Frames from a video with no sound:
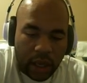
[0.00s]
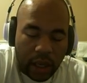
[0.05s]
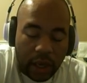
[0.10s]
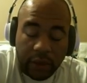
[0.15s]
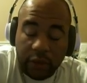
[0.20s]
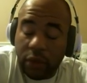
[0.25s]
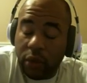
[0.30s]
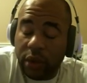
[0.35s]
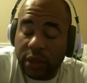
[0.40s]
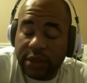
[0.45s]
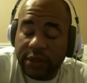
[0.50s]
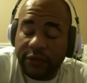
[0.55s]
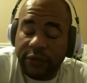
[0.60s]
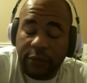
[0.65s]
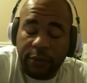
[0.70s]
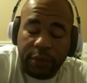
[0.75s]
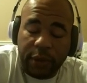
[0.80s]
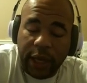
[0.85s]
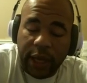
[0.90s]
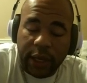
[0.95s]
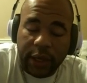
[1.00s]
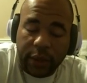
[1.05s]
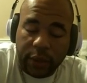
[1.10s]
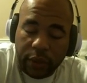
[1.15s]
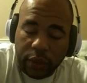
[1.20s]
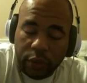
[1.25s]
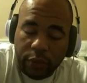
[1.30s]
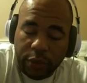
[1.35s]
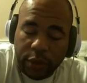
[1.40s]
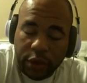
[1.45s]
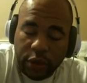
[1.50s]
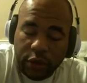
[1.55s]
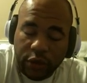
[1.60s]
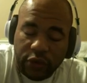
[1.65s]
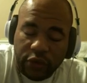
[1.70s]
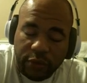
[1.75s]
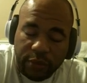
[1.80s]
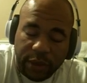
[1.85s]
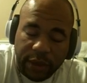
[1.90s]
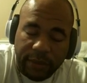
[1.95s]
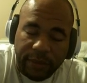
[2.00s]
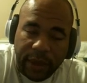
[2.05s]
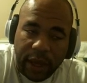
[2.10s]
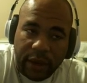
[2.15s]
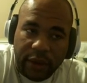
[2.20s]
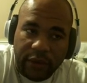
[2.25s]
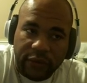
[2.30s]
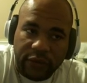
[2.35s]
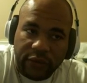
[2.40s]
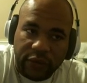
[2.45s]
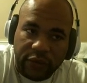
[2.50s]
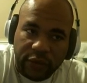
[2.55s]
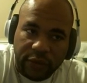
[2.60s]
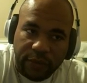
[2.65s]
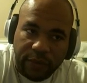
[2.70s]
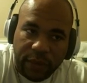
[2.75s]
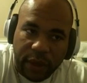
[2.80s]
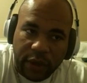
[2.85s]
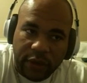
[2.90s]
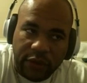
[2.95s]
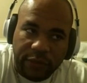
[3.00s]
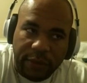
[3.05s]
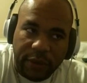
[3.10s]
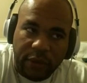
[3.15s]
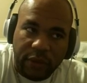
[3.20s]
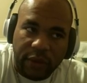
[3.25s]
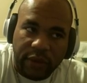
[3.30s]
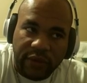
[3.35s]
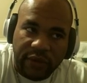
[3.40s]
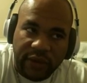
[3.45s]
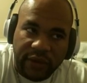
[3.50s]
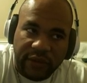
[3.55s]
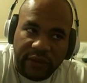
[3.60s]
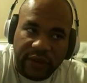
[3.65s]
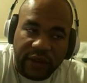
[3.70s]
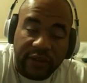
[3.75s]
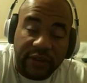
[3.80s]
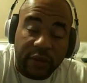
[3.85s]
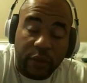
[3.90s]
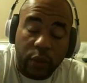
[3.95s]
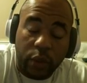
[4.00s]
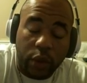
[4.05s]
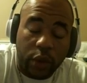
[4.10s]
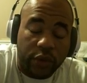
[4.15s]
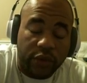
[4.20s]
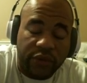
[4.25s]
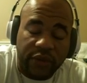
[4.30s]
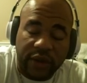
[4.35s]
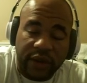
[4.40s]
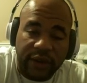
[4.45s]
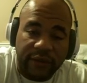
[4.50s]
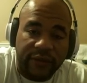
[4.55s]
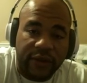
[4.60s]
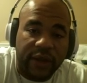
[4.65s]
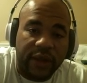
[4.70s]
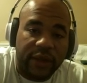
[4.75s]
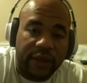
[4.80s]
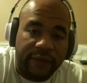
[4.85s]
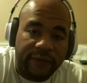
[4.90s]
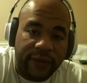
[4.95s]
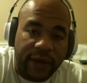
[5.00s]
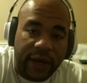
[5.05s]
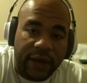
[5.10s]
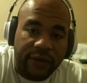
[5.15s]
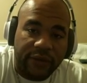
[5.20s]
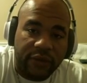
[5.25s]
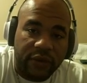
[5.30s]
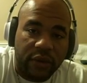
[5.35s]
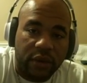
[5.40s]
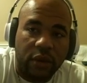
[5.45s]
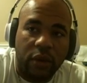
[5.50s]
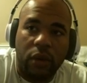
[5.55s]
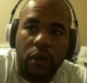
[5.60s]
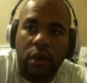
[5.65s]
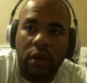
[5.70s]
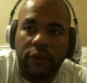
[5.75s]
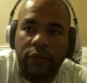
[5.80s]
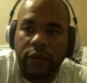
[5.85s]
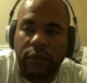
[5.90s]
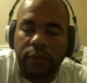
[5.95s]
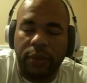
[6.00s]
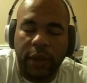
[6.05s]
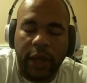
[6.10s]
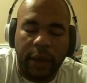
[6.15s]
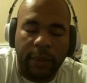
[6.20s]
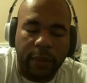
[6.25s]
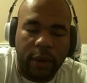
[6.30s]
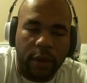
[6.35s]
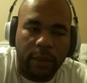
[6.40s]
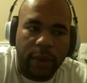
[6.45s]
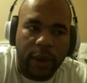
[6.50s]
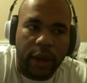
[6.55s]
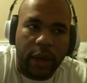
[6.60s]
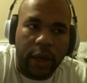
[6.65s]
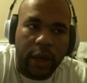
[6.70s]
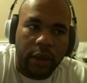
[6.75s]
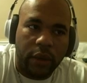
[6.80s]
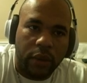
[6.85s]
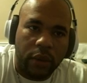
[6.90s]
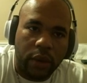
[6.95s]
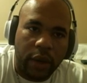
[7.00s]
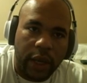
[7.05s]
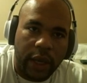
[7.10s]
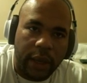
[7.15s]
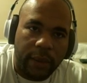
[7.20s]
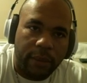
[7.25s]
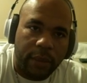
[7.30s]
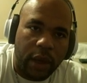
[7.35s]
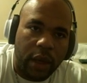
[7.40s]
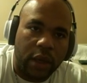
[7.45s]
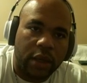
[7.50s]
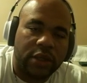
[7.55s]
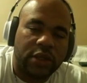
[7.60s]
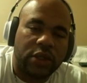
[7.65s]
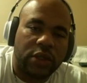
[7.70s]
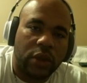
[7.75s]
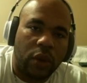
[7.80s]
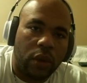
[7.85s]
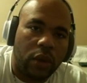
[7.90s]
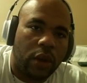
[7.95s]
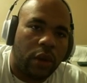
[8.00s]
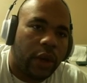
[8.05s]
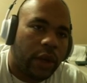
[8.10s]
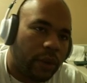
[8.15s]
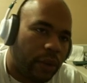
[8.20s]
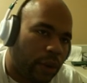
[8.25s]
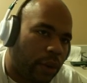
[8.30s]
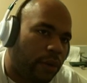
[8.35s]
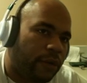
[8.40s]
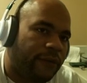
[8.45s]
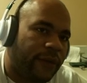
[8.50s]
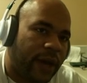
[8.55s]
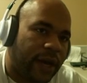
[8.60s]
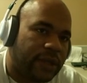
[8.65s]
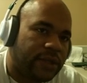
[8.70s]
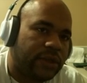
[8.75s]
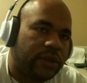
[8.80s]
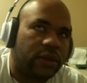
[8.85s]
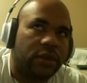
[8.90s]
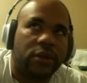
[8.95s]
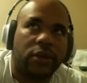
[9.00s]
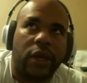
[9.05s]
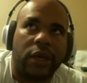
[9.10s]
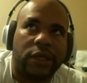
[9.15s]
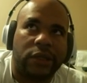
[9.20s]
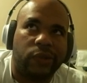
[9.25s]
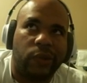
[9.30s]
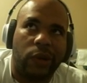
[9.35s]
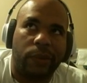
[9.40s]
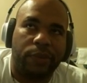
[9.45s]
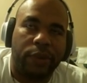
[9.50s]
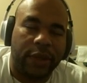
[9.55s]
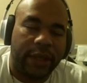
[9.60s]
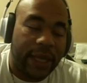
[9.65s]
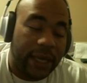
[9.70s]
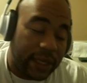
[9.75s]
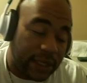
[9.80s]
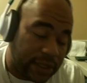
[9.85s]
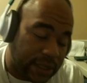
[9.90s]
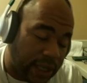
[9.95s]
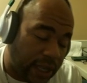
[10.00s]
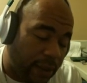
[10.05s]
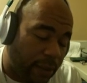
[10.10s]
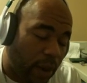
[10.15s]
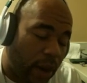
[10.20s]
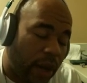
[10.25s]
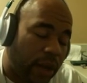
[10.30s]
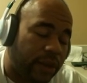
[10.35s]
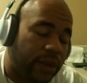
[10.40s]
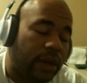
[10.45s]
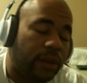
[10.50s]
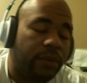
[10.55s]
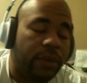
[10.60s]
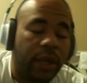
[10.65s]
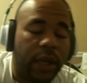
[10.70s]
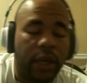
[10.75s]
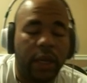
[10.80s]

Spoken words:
Of course, if you play in a group and you do split bounties or speedrun T6, it will go significantly faster. Or if you play a Barbarian or a Monk solo, it will go faster. So I just want to put that disclaimer out there.